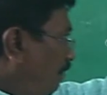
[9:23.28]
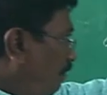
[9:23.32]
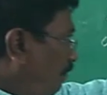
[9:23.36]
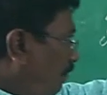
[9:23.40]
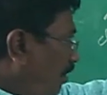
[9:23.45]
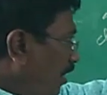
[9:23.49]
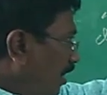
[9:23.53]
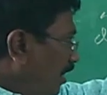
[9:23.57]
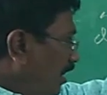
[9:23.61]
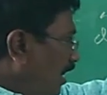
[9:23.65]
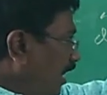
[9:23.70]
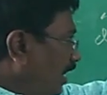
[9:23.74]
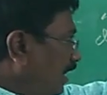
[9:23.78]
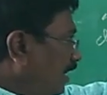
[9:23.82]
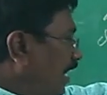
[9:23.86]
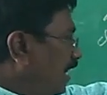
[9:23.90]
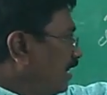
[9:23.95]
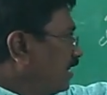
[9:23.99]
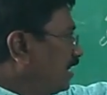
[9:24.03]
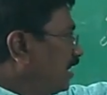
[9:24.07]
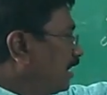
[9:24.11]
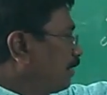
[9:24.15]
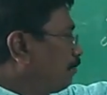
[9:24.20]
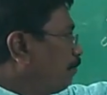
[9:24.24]
will
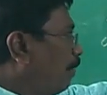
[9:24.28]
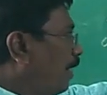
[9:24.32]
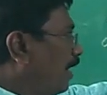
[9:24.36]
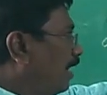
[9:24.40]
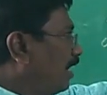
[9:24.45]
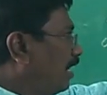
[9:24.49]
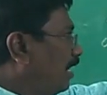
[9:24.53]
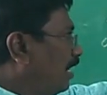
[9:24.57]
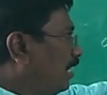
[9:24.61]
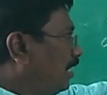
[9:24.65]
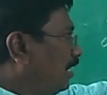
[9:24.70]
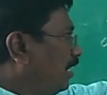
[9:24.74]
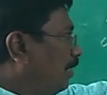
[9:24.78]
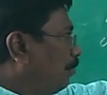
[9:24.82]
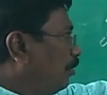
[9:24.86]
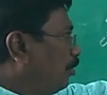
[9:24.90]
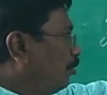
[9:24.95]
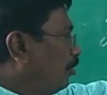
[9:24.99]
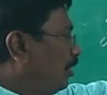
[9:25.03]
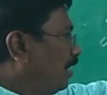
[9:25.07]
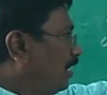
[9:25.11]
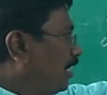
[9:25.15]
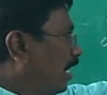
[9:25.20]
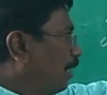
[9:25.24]
contain
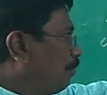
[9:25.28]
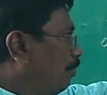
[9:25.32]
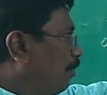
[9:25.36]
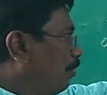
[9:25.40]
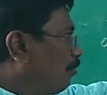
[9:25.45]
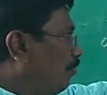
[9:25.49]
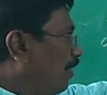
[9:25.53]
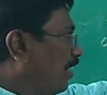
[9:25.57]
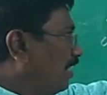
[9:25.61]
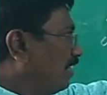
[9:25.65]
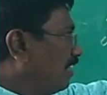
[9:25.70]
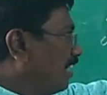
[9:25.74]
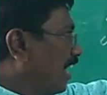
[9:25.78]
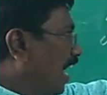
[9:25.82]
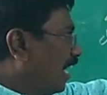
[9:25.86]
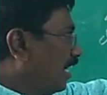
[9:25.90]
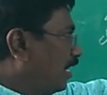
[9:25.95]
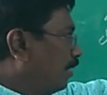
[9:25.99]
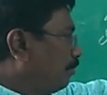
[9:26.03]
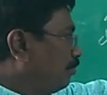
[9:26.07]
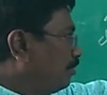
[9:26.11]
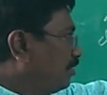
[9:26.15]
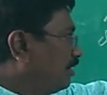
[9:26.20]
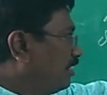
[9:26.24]
6.022 in 10 power 23
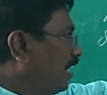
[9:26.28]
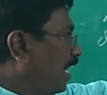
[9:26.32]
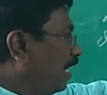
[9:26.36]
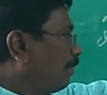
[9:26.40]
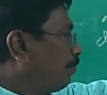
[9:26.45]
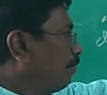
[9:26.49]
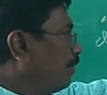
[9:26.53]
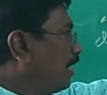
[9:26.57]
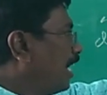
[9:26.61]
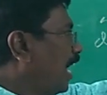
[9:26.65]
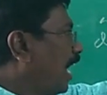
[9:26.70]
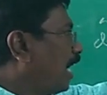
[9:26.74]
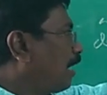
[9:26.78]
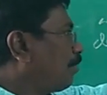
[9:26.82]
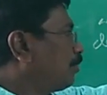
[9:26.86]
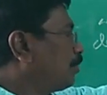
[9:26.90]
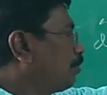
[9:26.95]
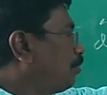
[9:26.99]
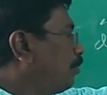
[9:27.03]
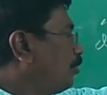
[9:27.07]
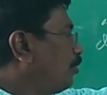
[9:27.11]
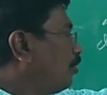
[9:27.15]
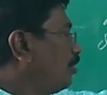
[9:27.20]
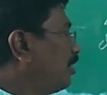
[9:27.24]
atoms. That many atoms
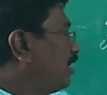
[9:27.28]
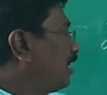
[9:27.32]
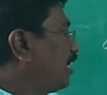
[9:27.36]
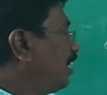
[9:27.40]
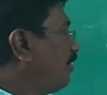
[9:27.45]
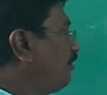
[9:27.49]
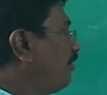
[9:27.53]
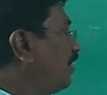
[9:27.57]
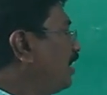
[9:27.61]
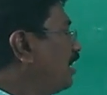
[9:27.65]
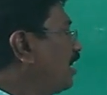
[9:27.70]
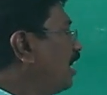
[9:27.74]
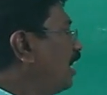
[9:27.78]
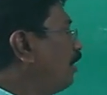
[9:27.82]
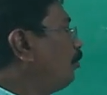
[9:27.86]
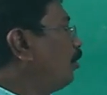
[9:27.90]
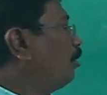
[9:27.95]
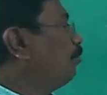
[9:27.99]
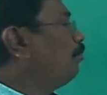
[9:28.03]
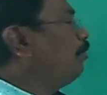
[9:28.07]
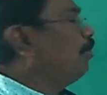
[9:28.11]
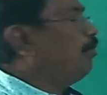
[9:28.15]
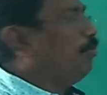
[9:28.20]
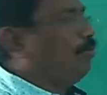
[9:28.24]
put together we call
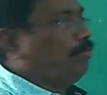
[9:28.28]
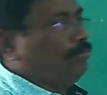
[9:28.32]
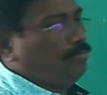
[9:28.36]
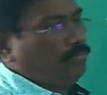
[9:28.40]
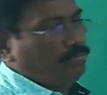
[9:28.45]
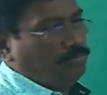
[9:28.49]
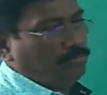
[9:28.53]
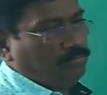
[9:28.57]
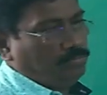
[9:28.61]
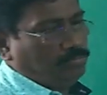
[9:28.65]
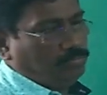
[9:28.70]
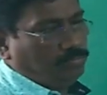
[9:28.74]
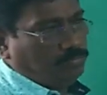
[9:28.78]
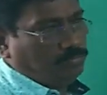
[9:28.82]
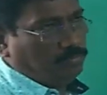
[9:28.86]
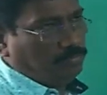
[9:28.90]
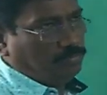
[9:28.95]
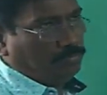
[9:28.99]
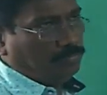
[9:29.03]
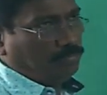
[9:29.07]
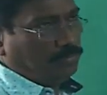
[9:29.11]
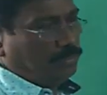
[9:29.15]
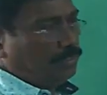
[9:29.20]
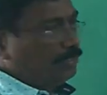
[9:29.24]
1 mole.
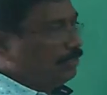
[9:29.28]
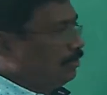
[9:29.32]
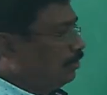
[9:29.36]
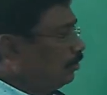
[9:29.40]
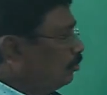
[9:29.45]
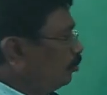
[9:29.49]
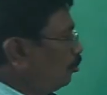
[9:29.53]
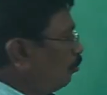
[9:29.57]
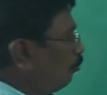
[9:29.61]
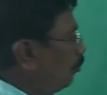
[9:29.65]
So,